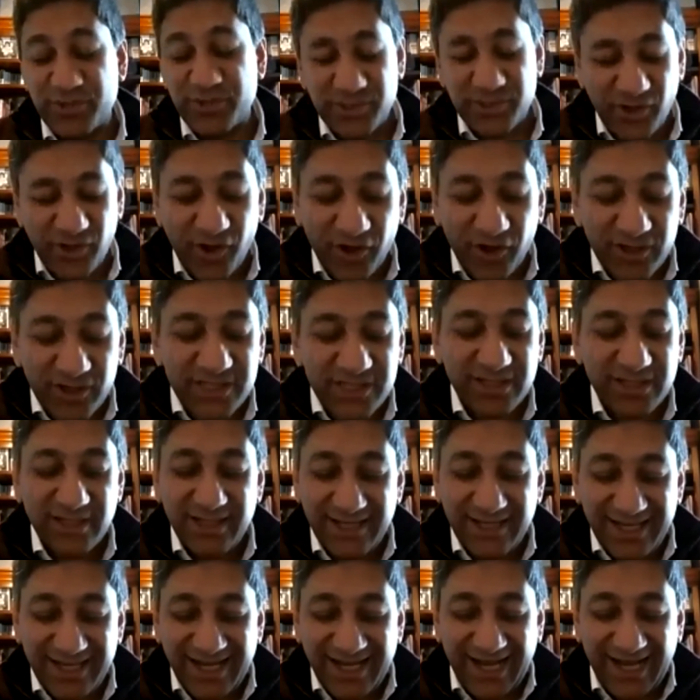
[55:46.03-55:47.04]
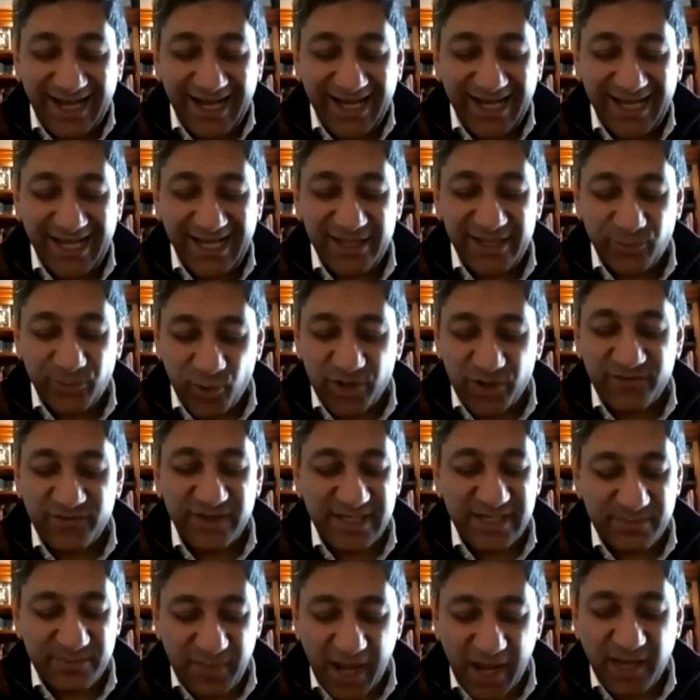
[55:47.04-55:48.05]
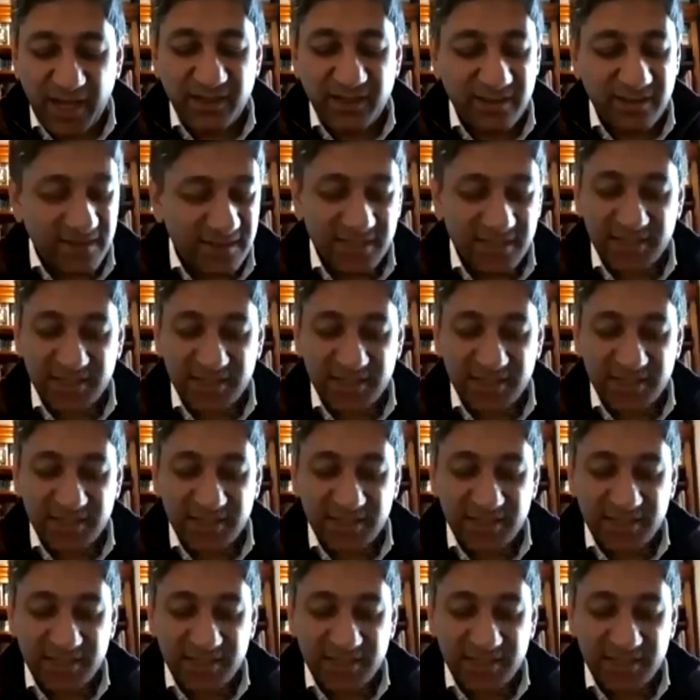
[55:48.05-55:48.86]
not the War of Independence's